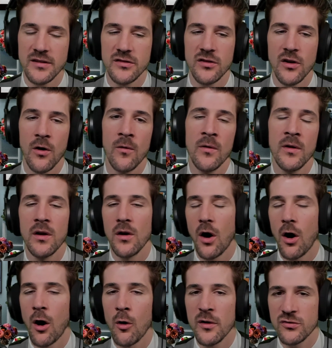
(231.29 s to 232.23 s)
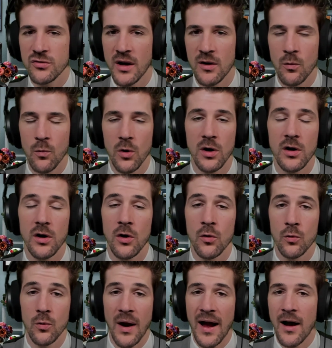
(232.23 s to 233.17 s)
So always try to work
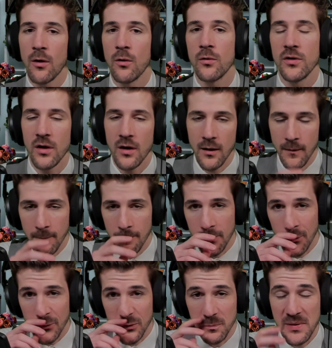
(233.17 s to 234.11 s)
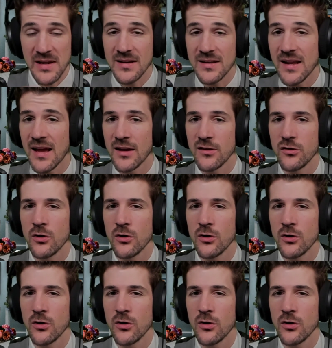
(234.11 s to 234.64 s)
around those peak days.